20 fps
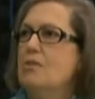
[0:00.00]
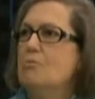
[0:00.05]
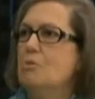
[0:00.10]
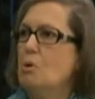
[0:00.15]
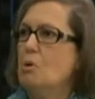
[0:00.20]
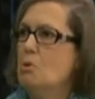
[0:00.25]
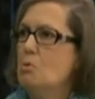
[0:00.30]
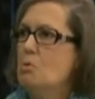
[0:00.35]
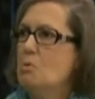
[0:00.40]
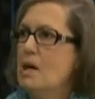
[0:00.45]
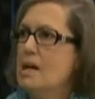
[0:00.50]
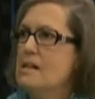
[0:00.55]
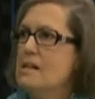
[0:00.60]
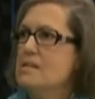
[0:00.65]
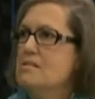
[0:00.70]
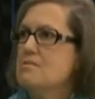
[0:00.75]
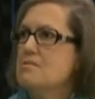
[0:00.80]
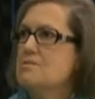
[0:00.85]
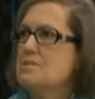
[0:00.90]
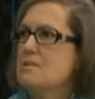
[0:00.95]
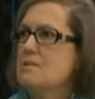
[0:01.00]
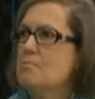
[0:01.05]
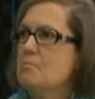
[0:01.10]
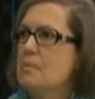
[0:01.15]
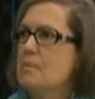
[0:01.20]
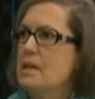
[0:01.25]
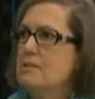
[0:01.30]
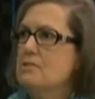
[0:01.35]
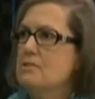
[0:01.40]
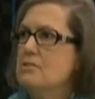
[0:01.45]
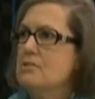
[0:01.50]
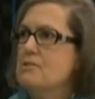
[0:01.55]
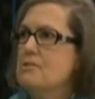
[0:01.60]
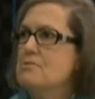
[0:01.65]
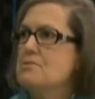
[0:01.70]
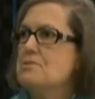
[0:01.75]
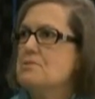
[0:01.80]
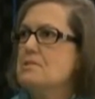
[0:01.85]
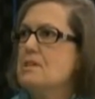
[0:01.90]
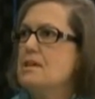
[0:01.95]
role models and
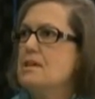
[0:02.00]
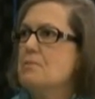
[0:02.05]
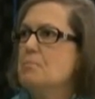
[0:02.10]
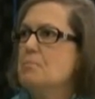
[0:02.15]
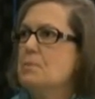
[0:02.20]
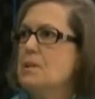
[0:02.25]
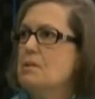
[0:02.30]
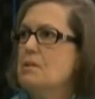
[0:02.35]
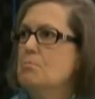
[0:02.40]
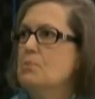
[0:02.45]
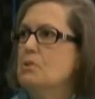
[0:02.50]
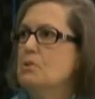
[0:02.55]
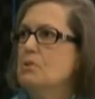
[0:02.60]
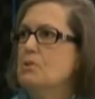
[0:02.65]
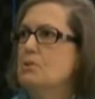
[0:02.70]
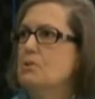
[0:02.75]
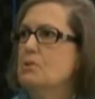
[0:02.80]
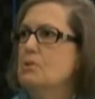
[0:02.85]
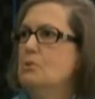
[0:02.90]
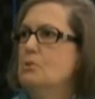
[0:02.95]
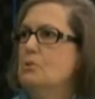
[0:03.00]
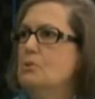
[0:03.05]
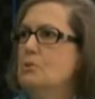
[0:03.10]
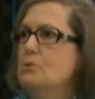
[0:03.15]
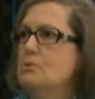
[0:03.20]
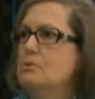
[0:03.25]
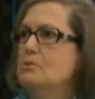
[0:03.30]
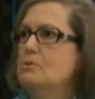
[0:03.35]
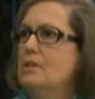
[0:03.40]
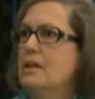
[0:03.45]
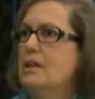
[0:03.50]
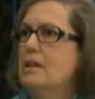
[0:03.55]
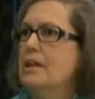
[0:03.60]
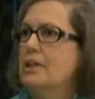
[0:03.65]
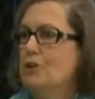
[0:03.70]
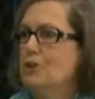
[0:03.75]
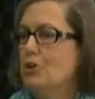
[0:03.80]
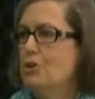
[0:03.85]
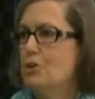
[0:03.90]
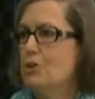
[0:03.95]
mentors and people who
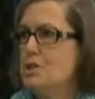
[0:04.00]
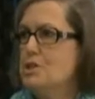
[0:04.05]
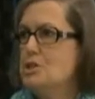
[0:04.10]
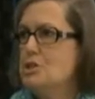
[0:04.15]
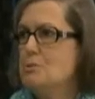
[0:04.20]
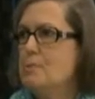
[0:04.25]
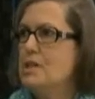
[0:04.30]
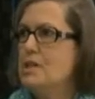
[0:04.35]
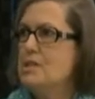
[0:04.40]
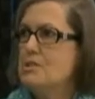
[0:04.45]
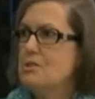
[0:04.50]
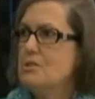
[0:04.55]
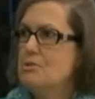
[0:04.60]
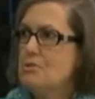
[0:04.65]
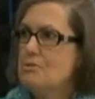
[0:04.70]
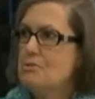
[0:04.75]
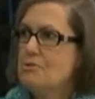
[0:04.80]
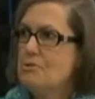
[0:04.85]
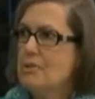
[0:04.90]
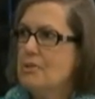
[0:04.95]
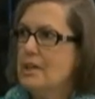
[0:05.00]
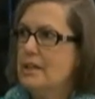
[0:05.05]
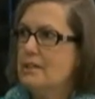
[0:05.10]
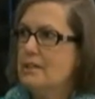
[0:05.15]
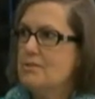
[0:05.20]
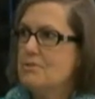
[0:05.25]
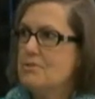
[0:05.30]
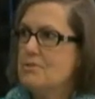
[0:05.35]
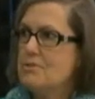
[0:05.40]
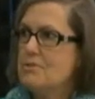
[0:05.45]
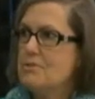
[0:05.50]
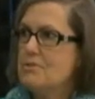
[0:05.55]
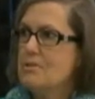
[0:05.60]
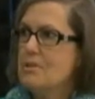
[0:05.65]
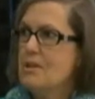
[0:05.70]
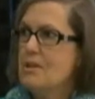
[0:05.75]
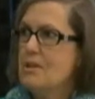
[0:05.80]
encouraged me to do things.